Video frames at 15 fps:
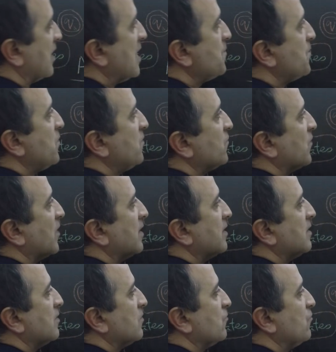input
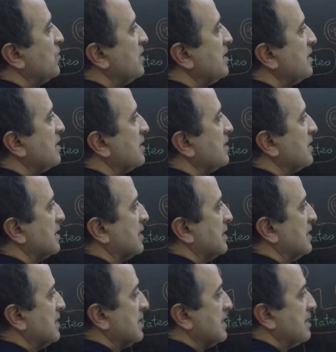1, we
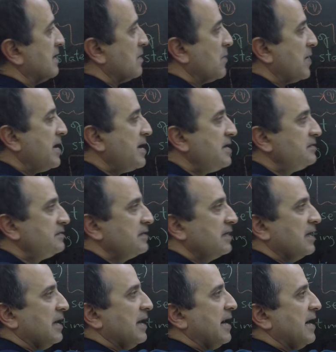remains
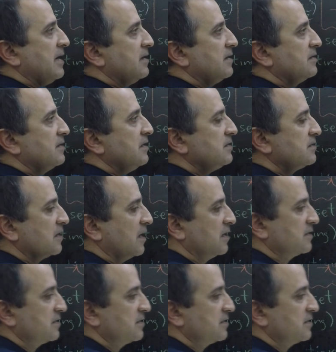at the start